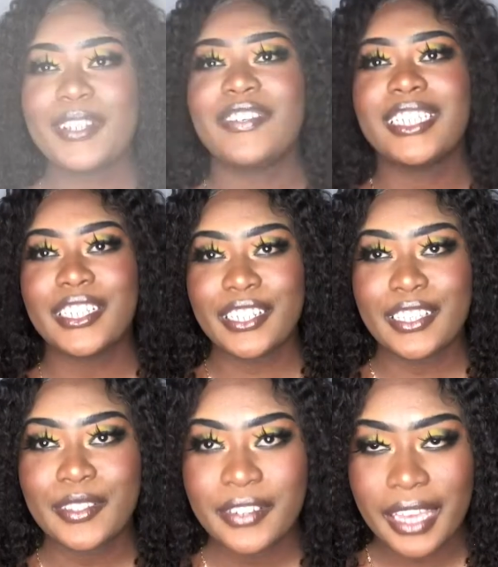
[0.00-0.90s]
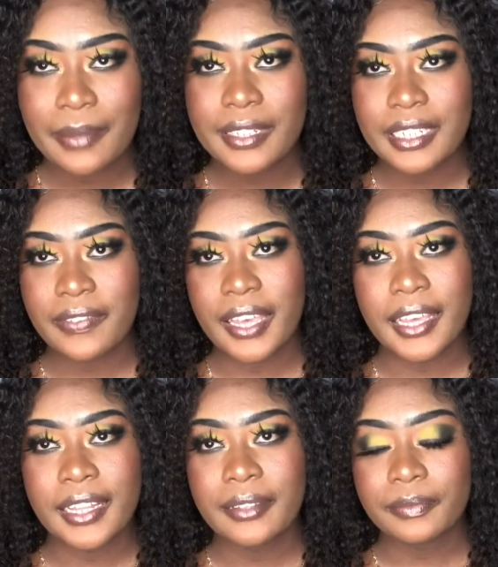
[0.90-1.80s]
for sharing your story, Captain Leba
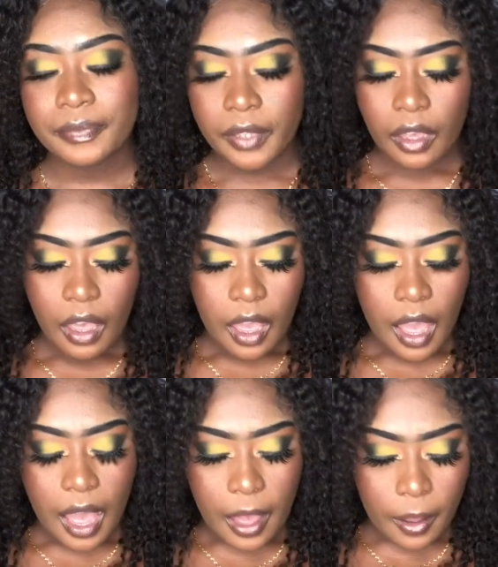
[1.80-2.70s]
Hayling. I